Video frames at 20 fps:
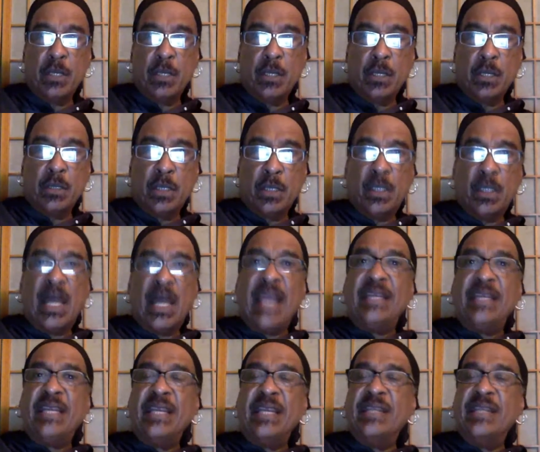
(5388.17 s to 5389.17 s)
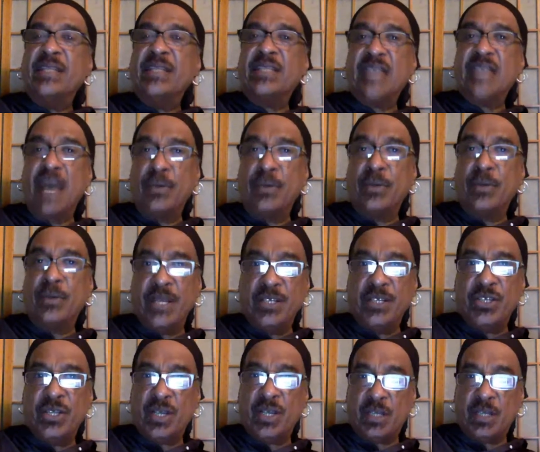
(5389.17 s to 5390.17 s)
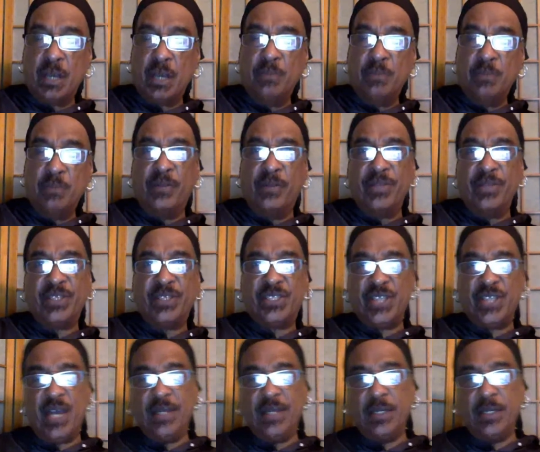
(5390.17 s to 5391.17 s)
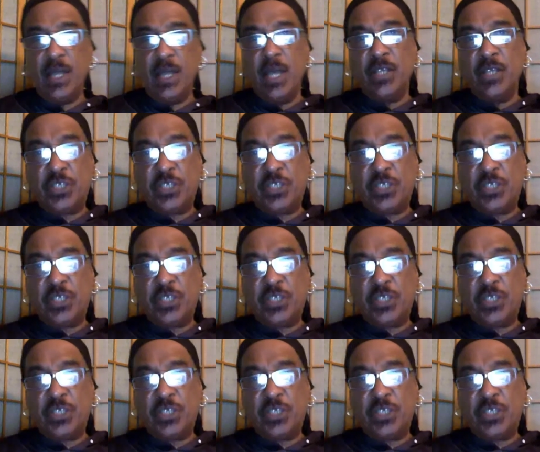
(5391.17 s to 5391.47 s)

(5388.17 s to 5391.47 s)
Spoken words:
the light, heat, and sound energy that comes from the sun.